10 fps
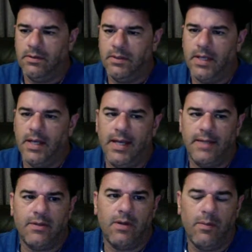I had
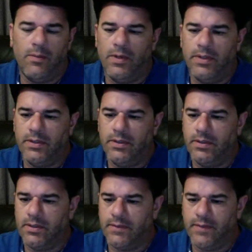to come on,
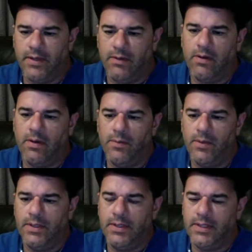because if I don't come
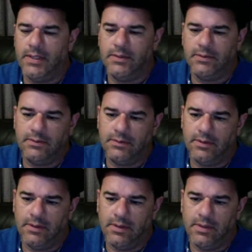on, then
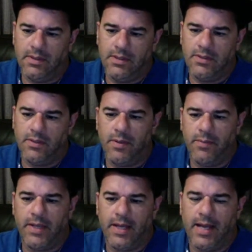some
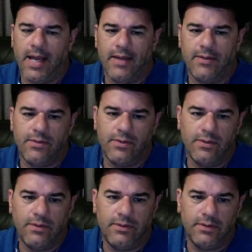people got an
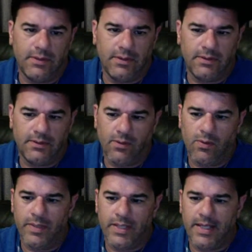attitude,
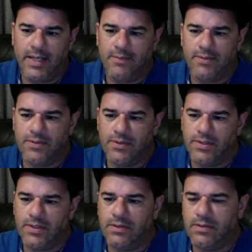call me names and
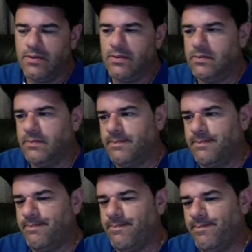shit. So
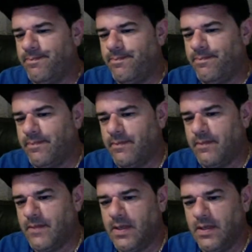
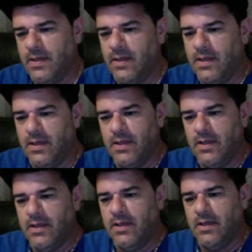
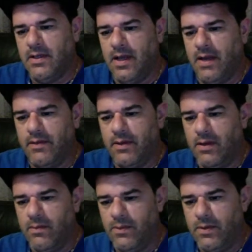I had to
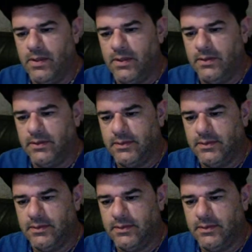come on.